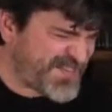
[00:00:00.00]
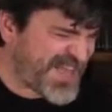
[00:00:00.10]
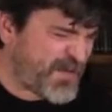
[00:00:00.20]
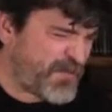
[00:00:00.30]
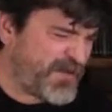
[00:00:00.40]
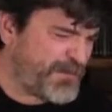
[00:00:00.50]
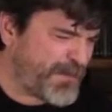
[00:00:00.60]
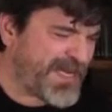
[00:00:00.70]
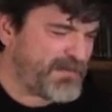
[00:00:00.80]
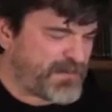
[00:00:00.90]
that one
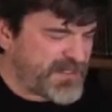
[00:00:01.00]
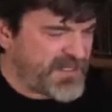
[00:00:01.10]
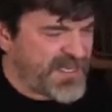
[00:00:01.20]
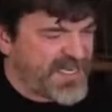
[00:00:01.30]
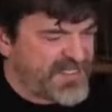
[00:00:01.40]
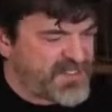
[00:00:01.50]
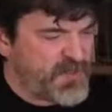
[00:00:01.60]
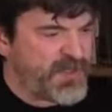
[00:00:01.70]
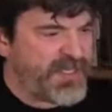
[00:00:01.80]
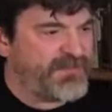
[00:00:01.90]
might be an A
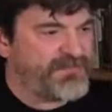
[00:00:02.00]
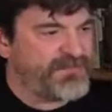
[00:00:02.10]
tuning.